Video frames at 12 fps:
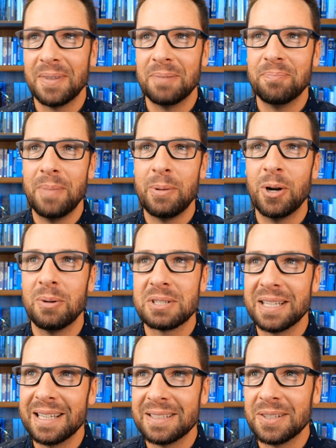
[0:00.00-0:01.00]
maybe always
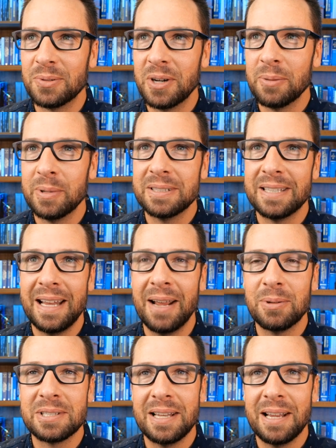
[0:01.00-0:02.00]
going to get to 20, but today
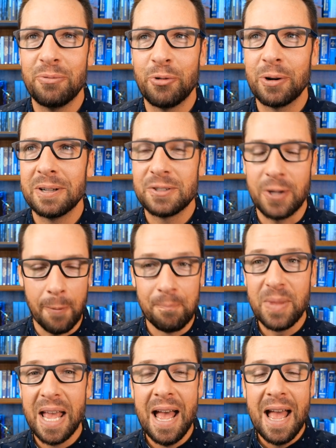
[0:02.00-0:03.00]
was the day for it. So
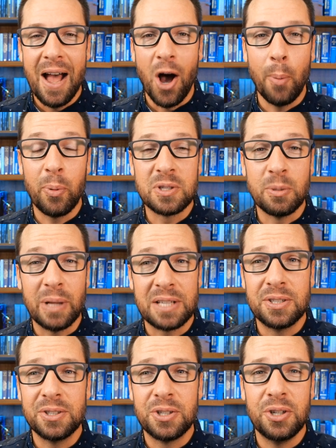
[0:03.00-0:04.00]
hope it was a
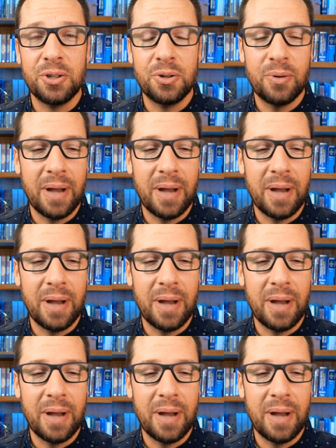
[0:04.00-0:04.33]
blessing to you.